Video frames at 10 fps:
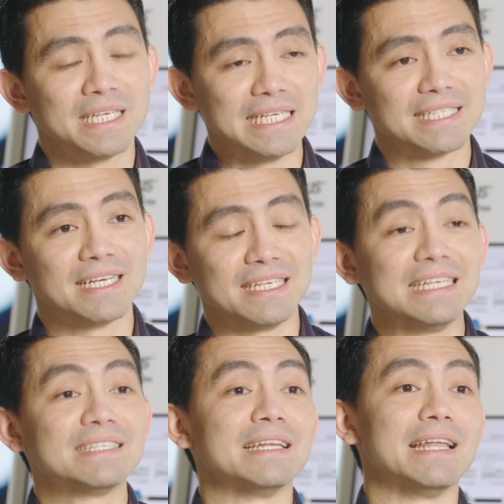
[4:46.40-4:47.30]
is that
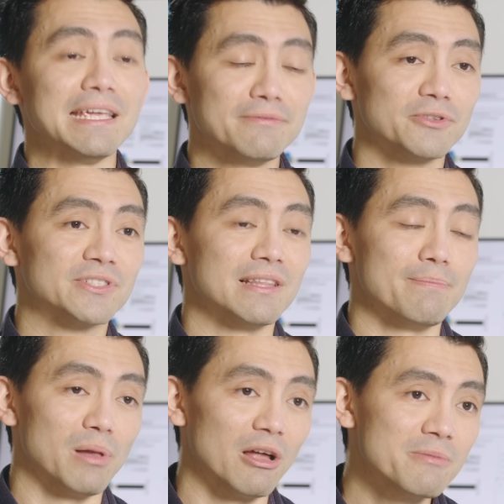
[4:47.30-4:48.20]
it enables the
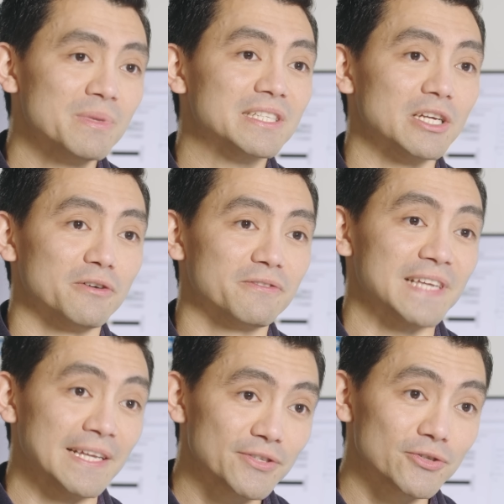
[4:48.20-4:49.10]
deployment of
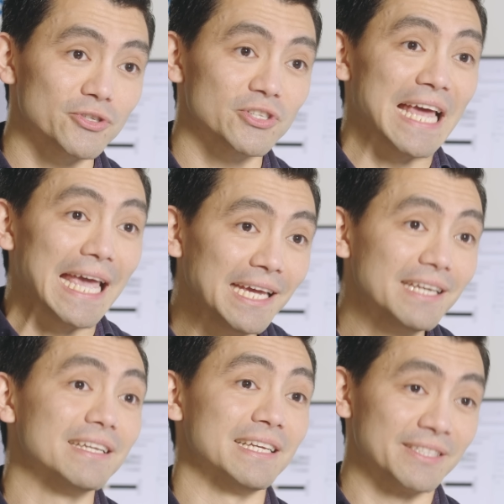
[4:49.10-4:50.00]
sensors
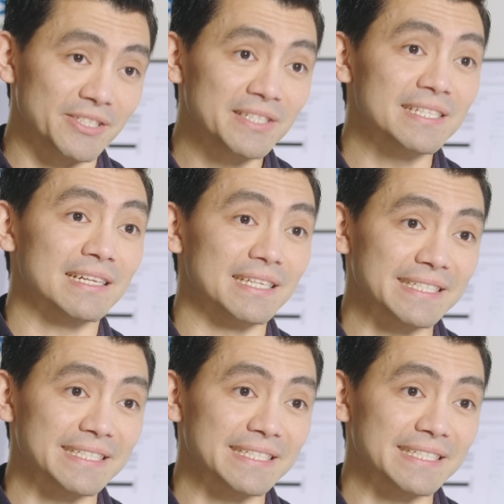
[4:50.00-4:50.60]
in intrinsically